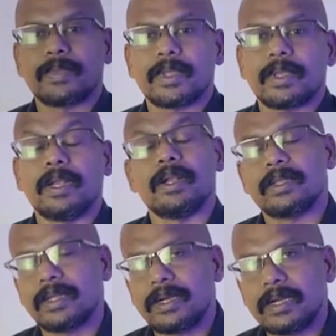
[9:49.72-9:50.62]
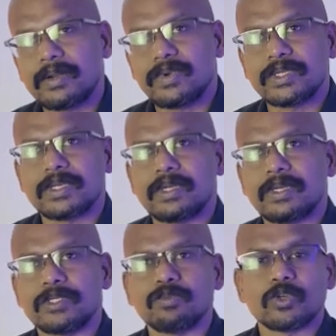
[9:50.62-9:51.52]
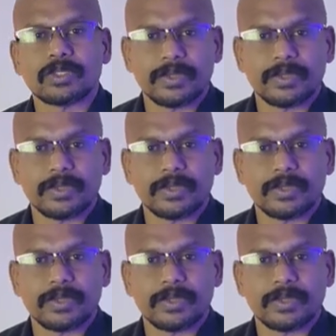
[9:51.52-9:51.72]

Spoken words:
Another intervention is most